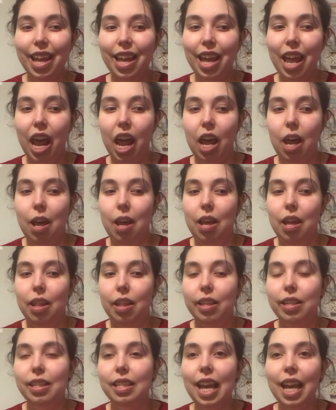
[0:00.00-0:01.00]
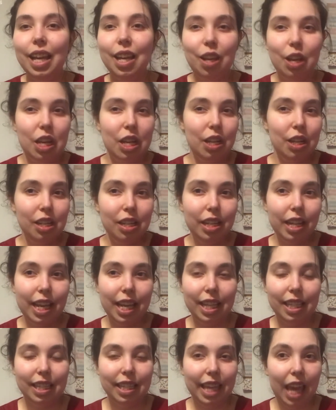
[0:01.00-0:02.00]
The second
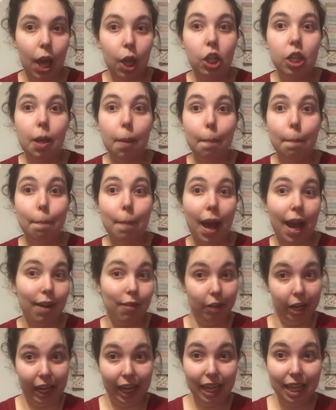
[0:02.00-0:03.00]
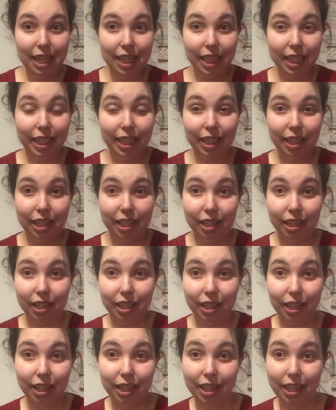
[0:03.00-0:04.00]
is get married.
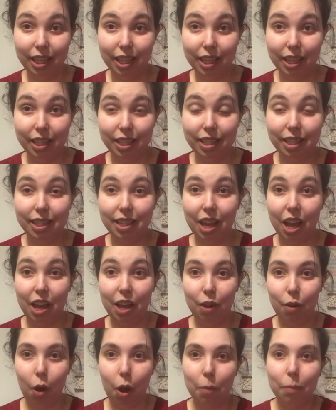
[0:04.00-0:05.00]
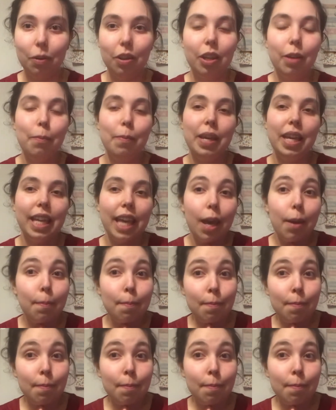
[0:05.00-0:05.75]
So I'm going to be getting